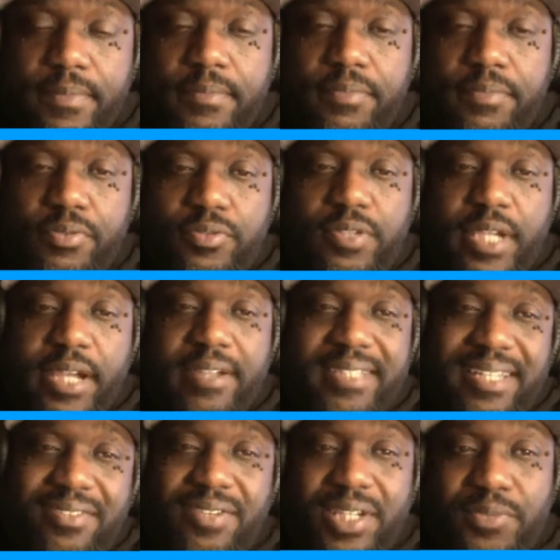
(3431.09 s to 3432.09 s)
Bruce Arians,
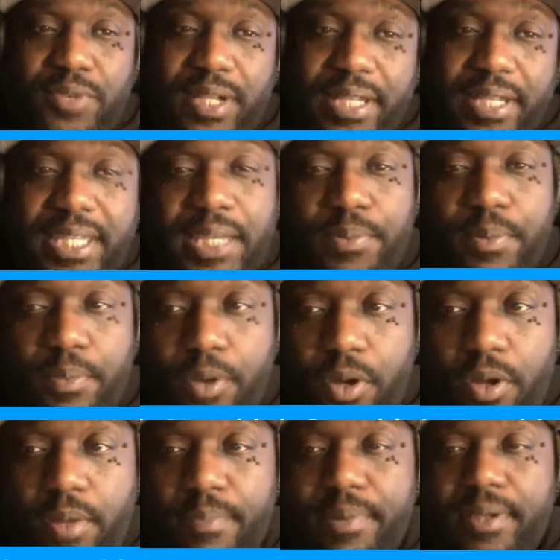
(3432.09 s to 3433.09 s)
I know he want to keep them
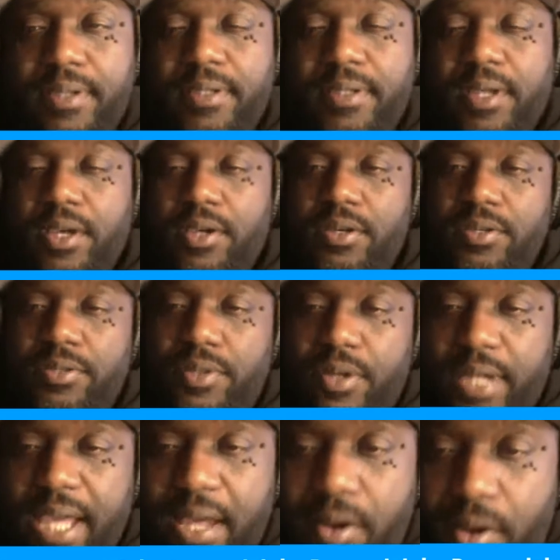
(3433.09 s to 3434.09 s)
all, but
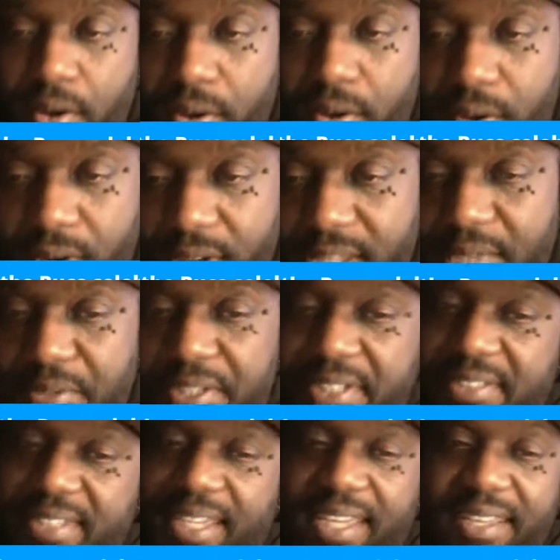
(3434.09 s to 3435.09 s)
the alcohol, he
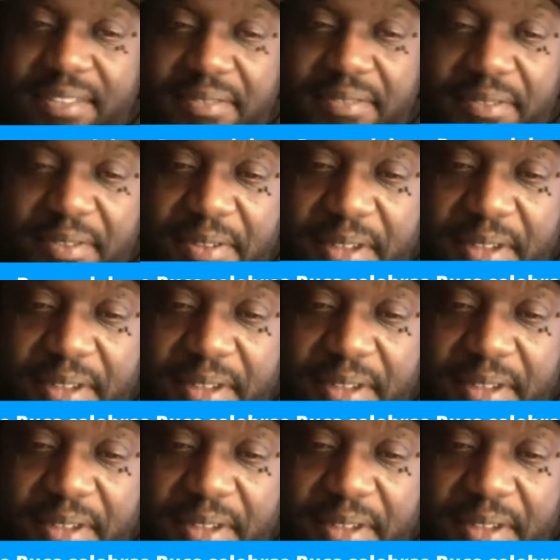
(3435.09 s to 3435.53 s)
wasn't thinking